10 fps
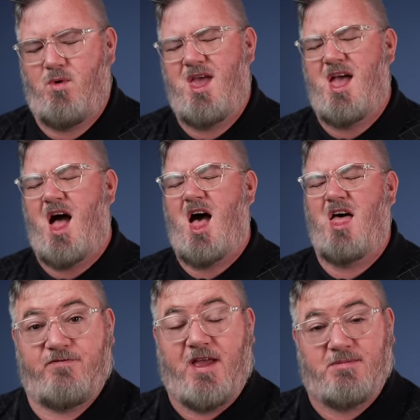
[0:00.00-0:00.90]
We
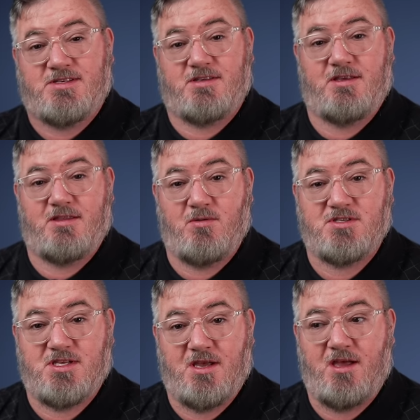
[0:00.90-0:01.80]
are famously there
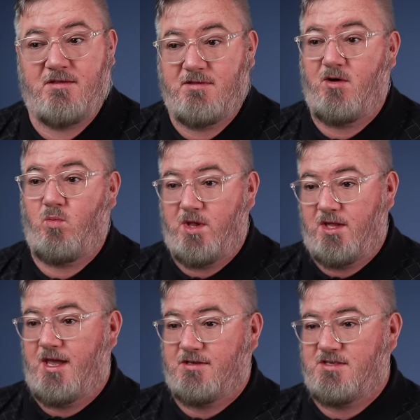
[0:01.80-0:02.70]
was uh, you know
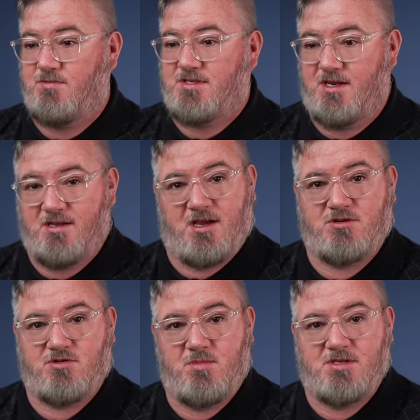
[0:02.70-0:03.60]
Willie Nelson was in it,
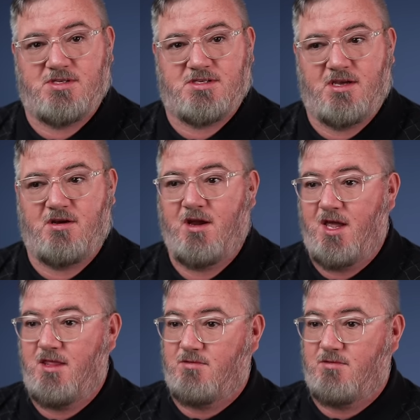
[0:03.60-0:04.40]
country music singer.